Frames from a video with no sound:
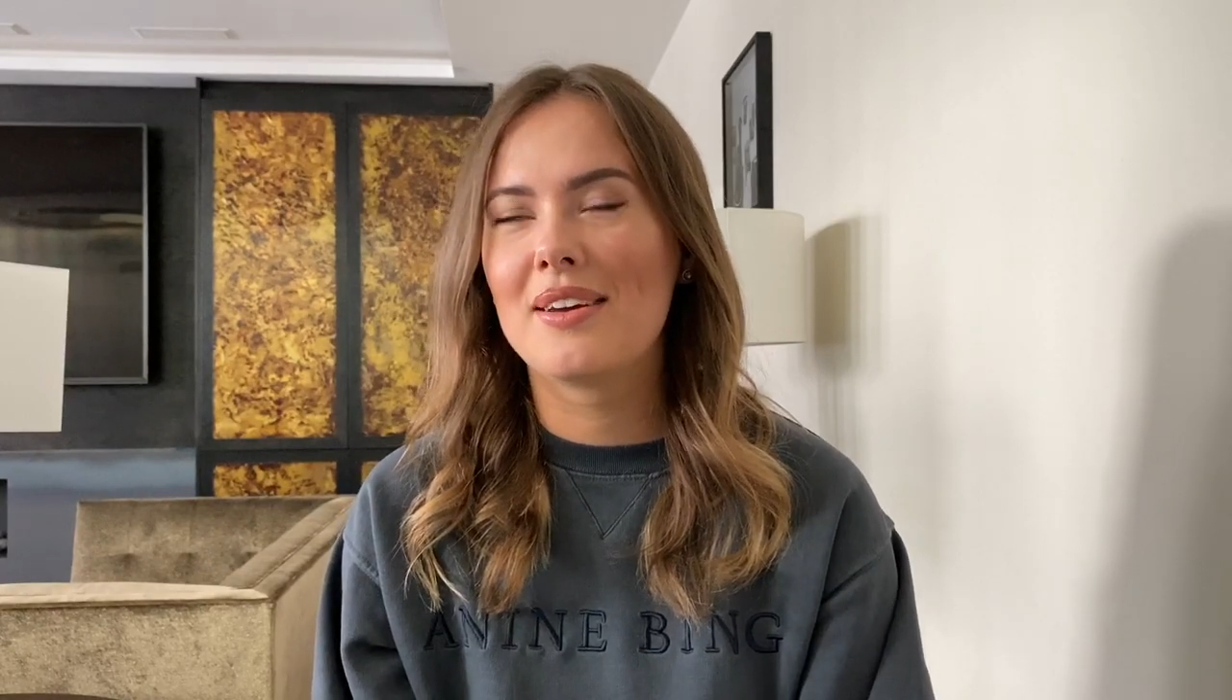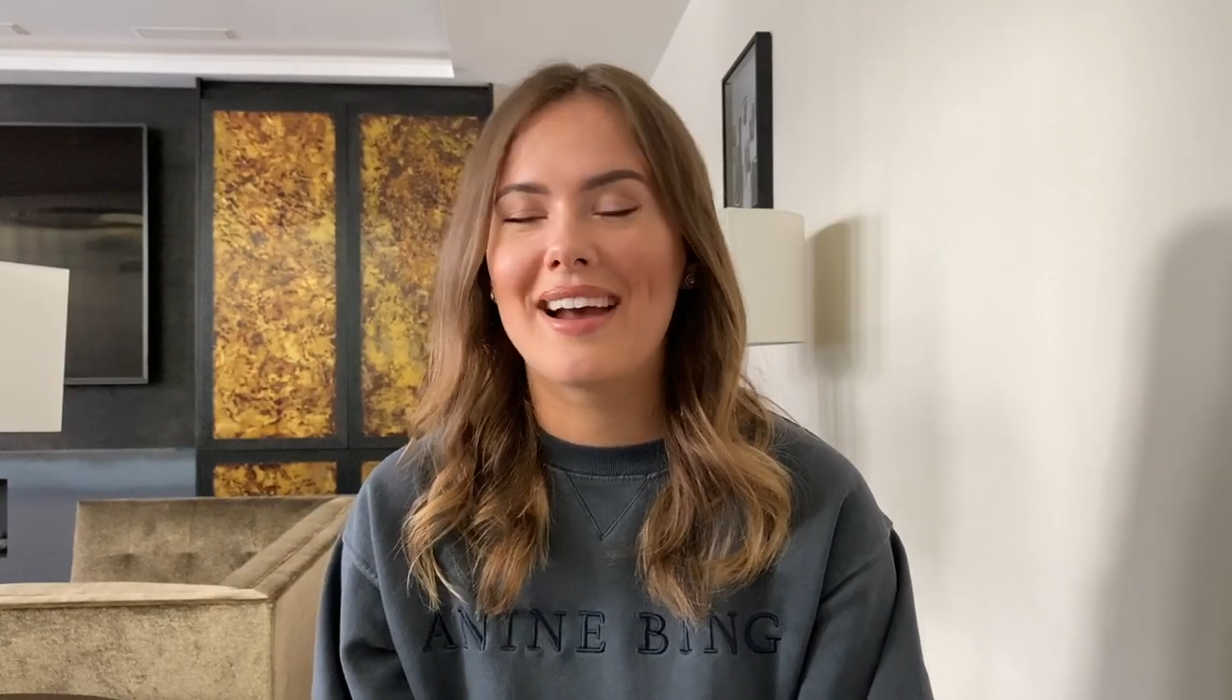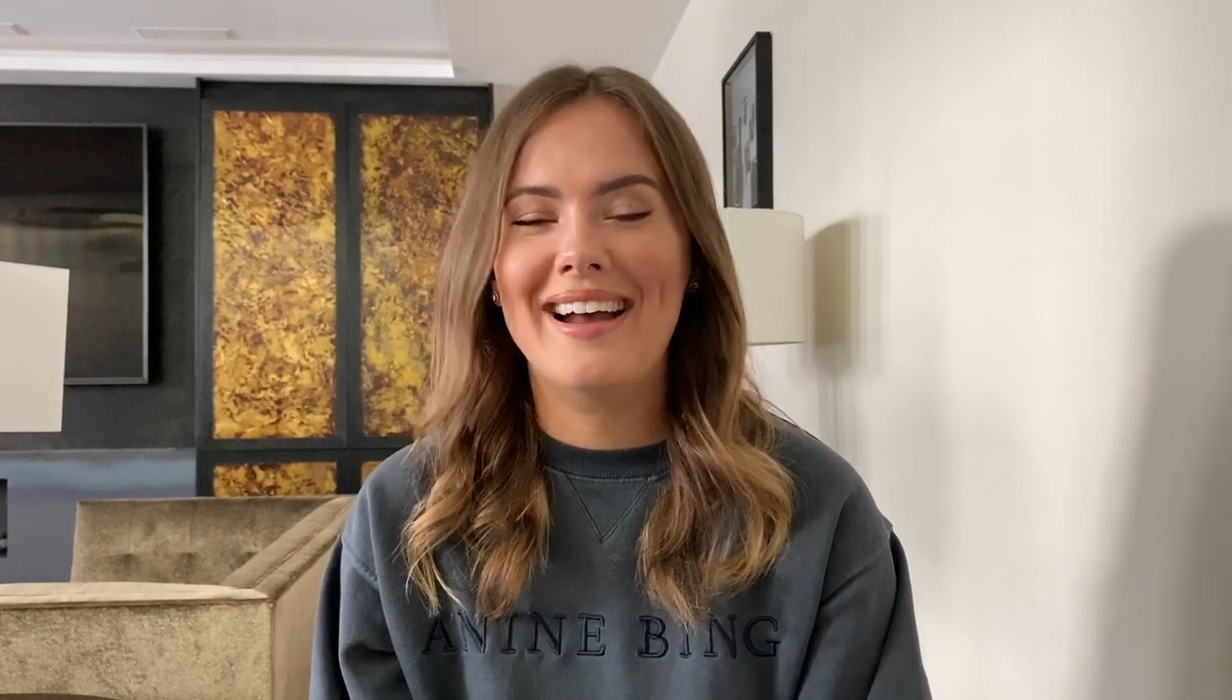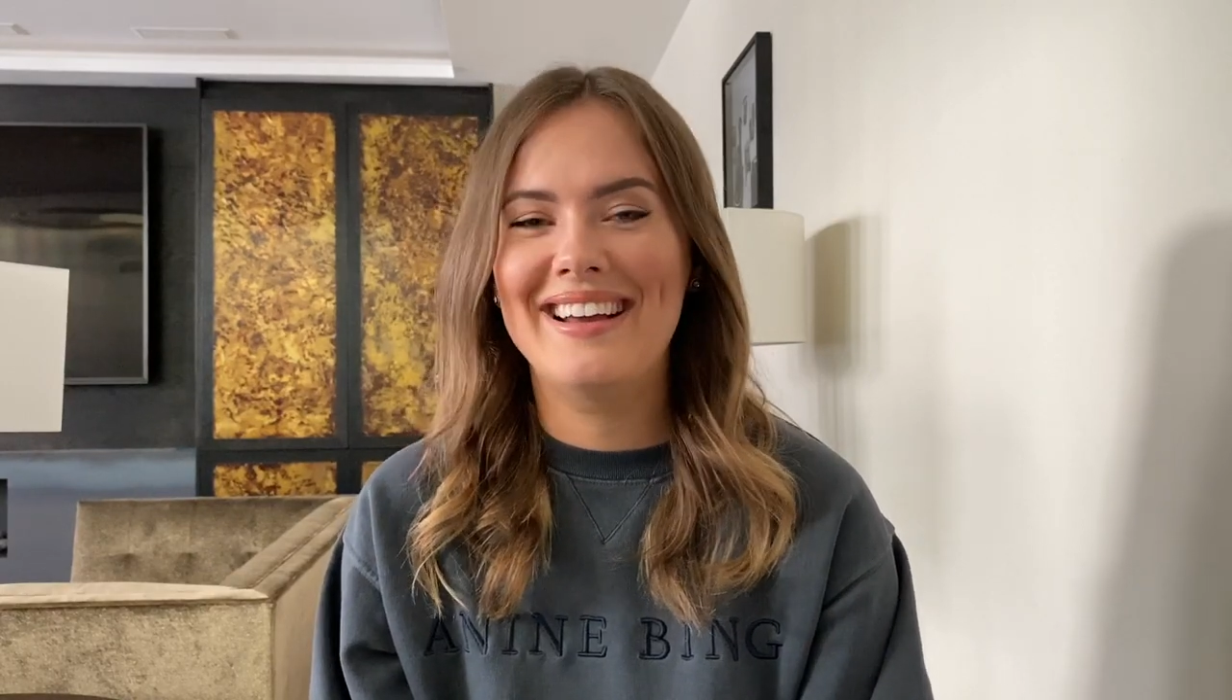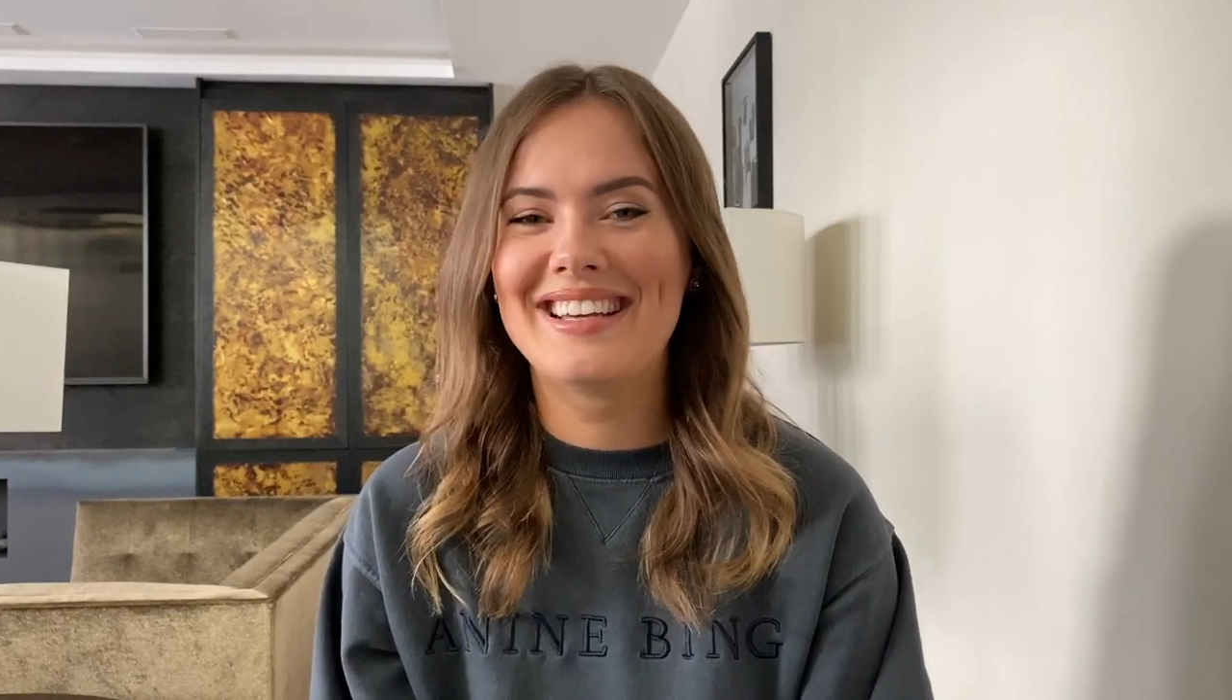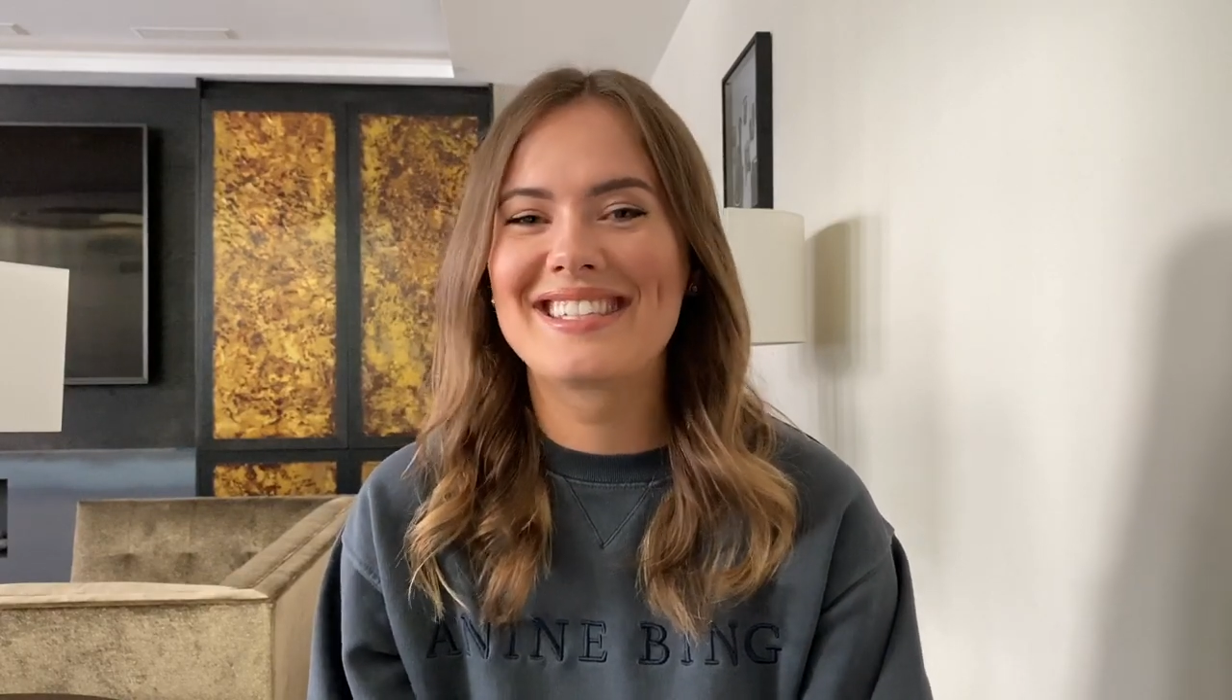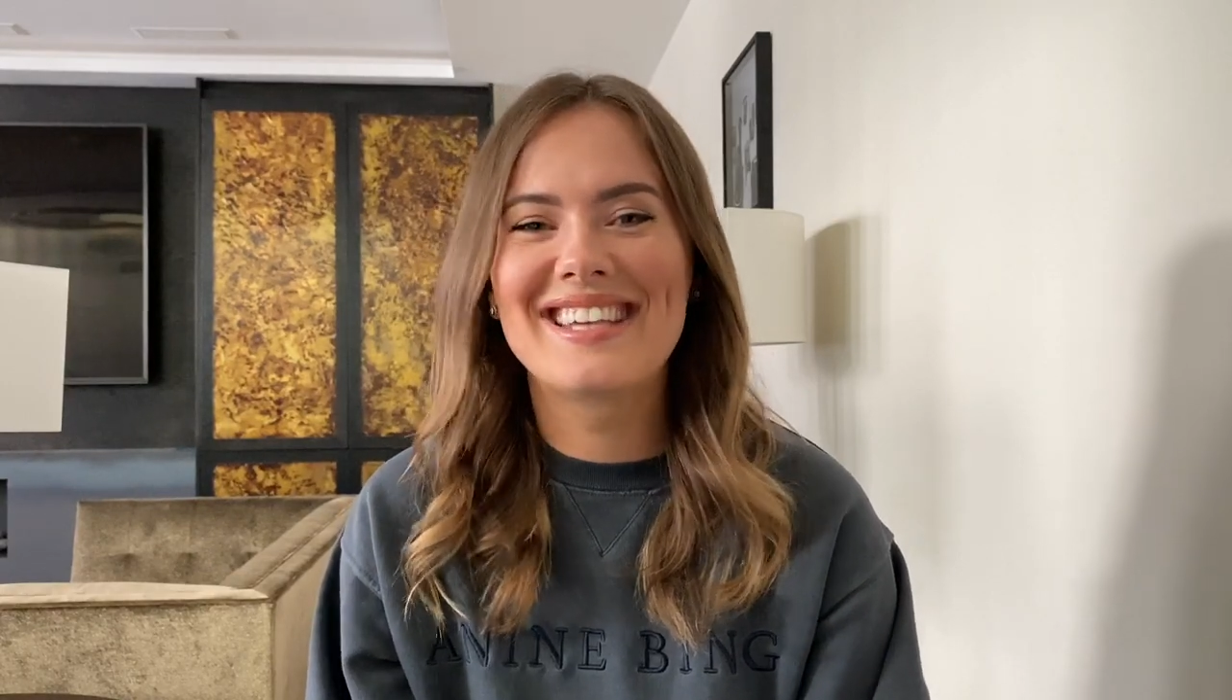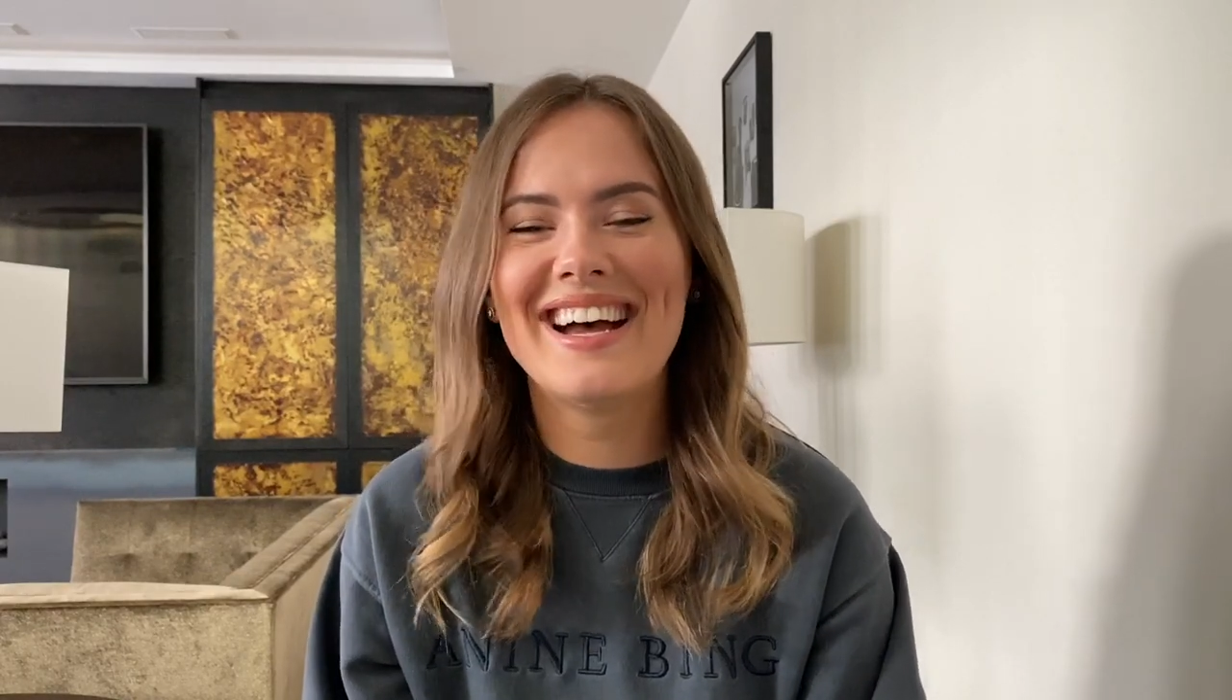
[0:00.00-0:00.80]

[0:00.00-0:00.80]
guys,